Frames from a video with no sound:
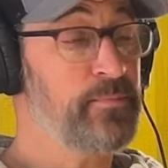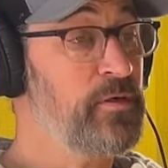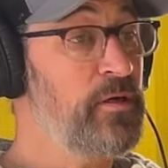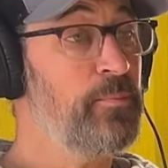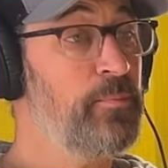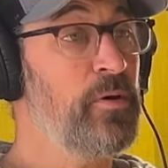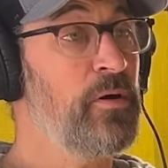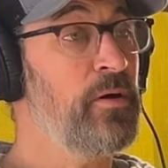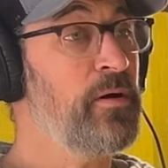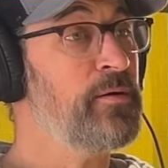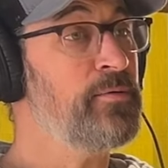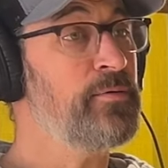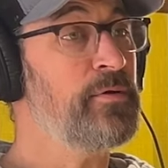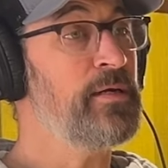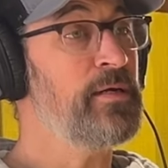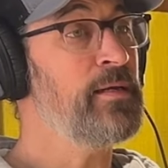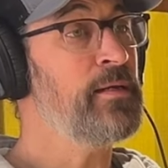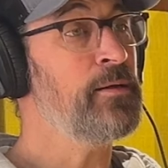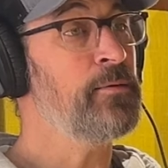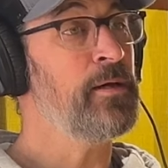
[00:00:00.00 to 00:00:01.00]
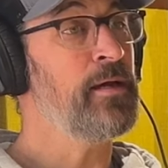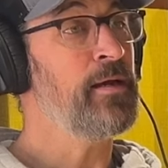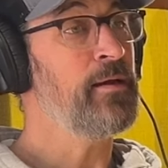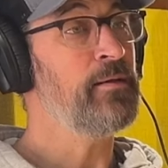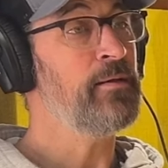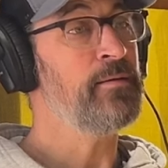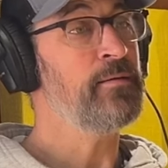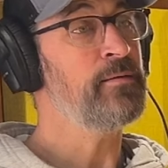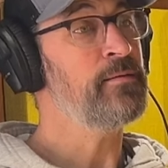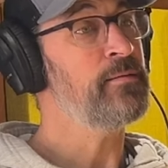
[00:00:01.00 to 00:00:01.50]
a couple hundred anyway.
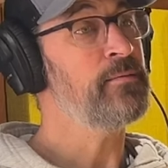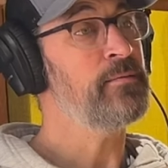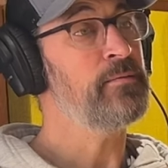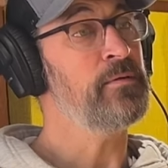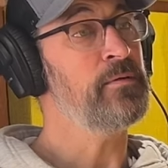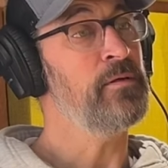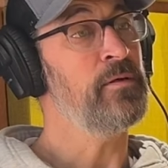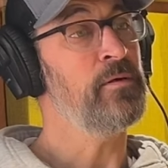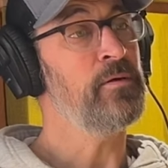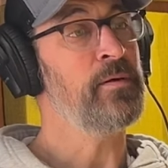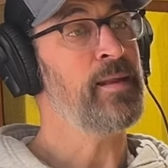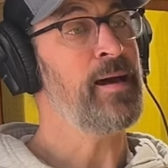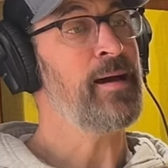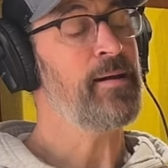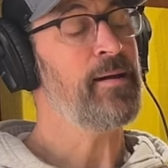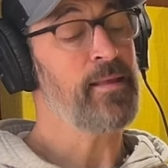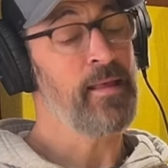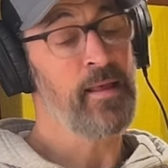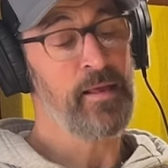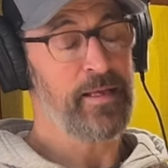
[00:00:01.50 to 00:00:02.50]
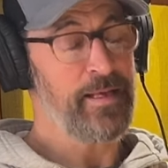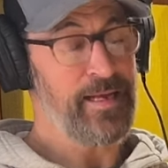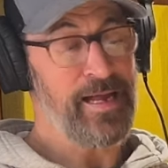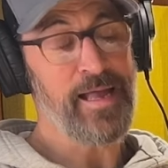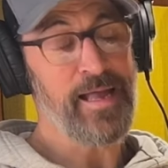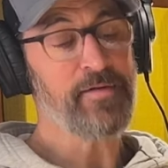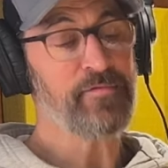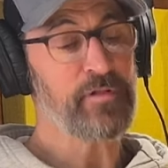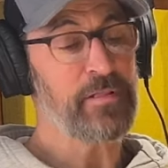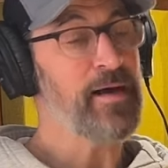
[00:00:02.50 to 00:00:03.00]
You know, and I I
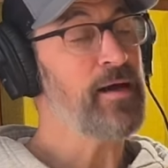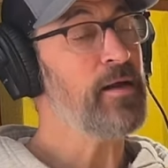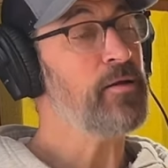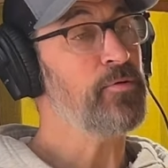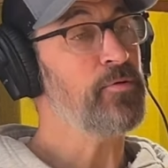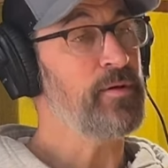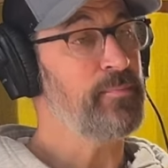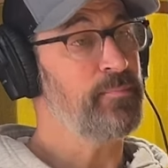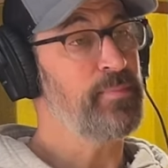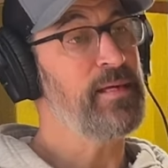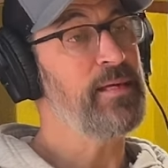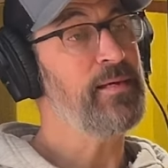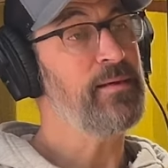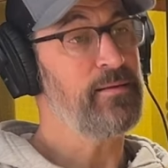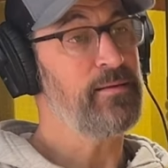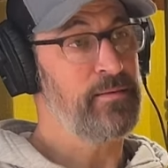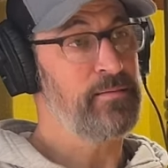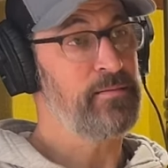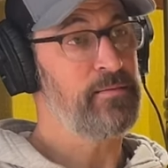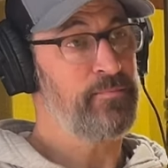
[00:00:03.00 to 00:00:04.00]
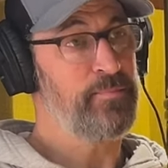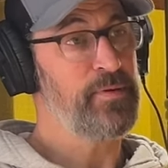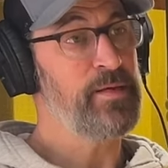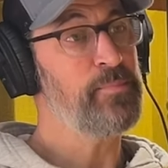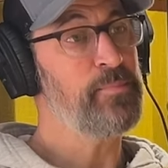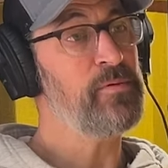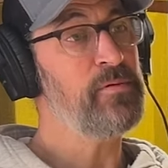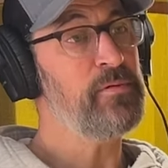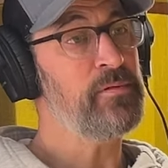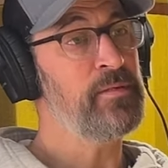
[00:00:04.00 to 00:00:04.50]
have a lot of repeat
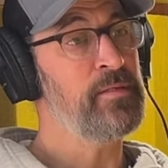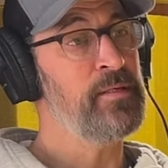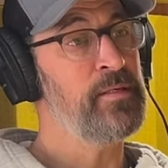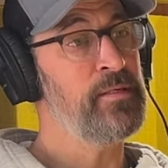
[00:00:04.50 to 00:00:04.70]
people,